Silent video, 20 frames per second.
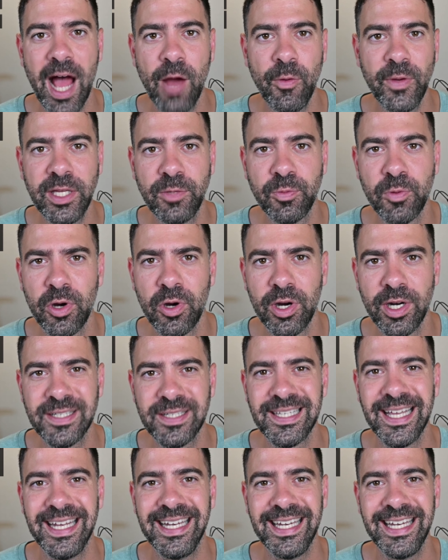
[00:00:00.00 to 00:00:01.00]
how it
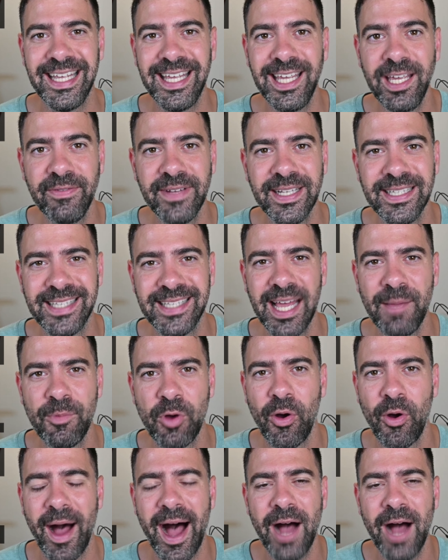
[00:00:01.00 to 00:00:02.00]
works, and even
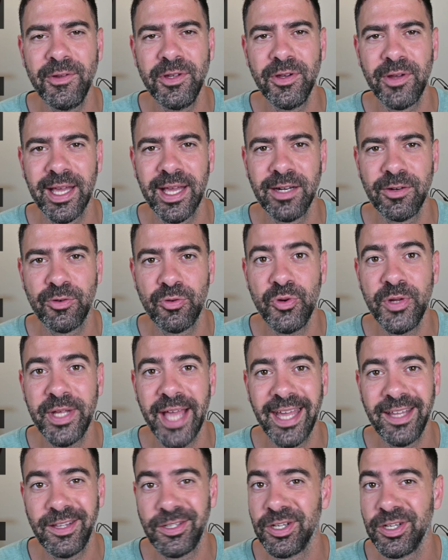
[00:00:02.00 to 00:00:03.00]
demo how you can
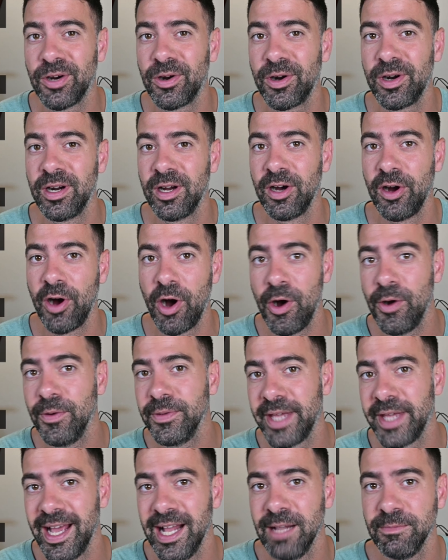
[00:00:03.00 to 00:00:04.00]
create your
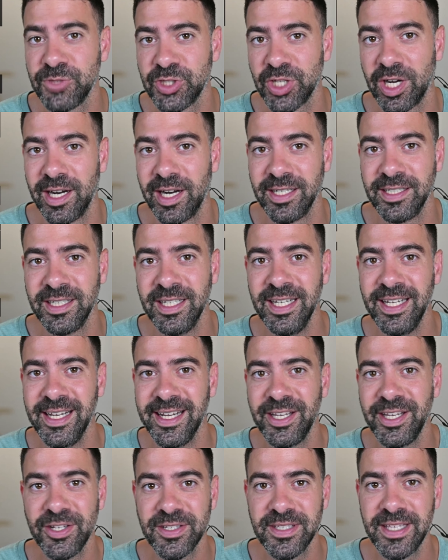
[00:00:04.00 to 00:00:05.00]
own Helm chart
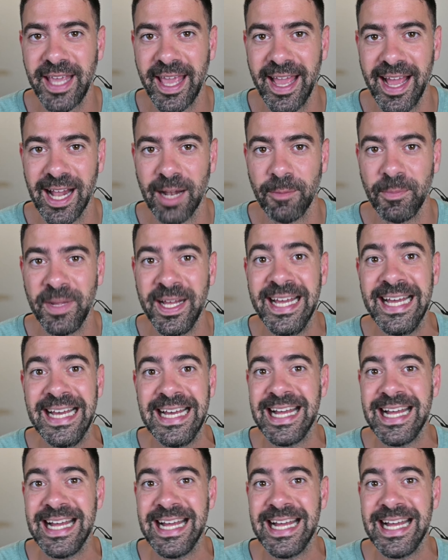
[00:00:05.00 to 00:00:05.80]
using Helm.